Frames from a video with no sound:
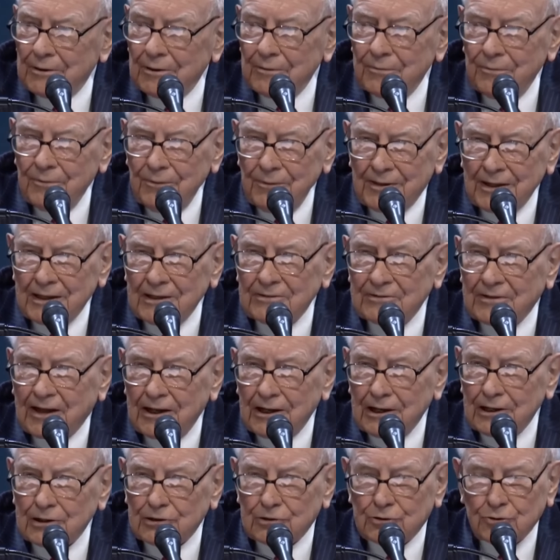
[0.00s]
Things
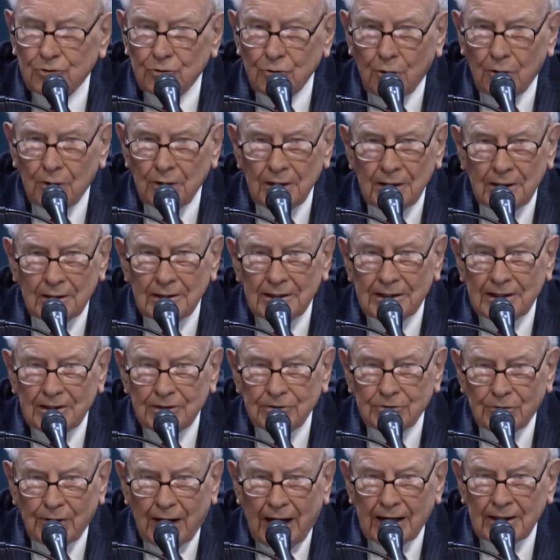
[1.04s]
get extraordinarily
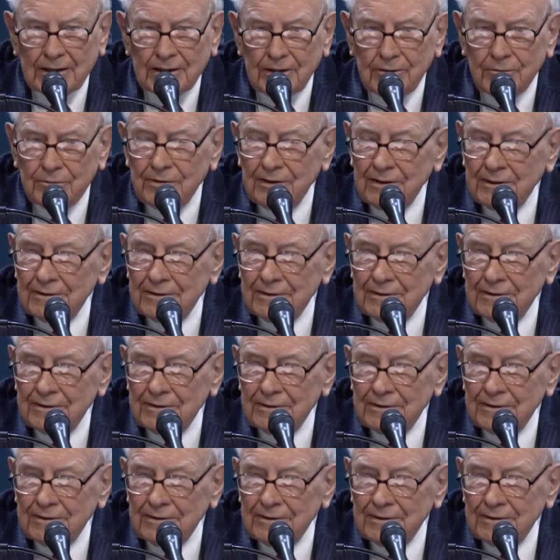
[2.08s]
attractive